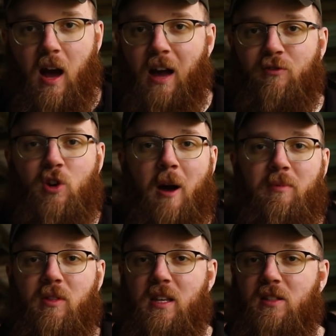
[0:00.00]
I've
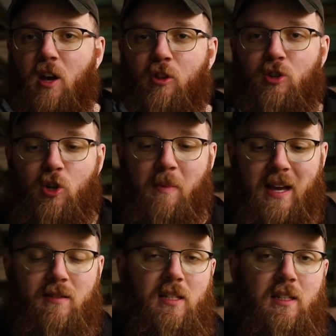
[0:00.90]
dropped these other 2
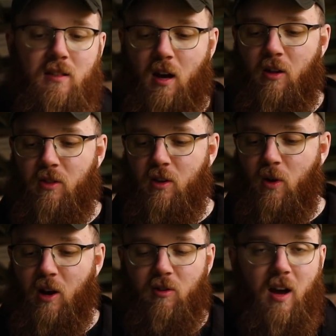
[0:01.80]
magazines on the
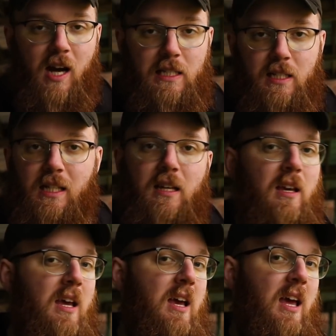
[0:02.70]
ground
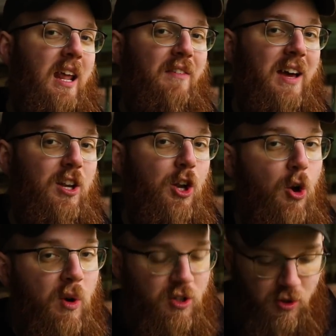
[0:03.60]
constantly and have had
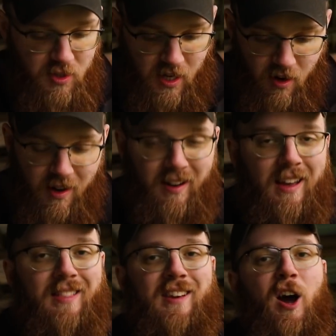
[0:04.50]
no issues there. And
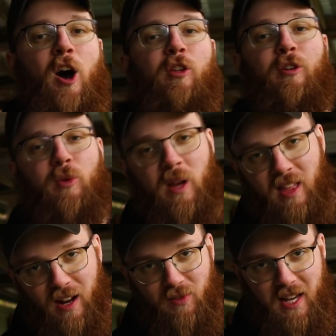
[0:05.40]
again, the other 3
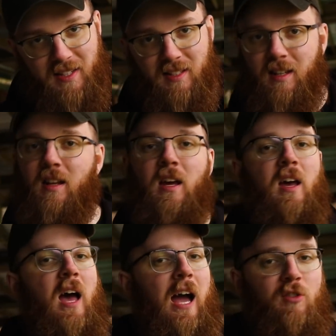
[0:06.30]
that I've tested,
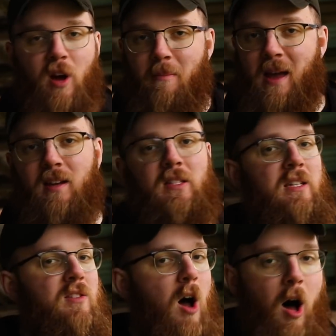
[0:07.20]
I drop
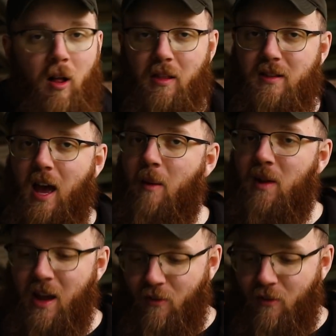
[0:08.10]
magazines all the time and